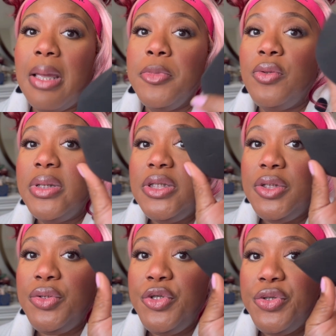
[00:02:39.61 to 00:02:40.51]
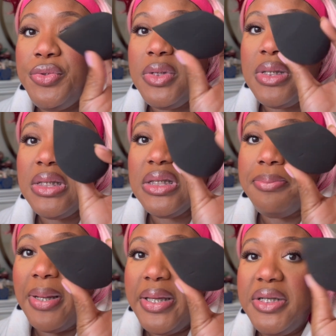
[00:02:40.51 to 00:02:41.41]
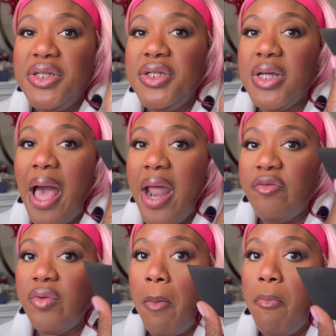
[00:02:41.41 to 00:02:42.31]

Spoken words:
I'm going to use this sponge to kind of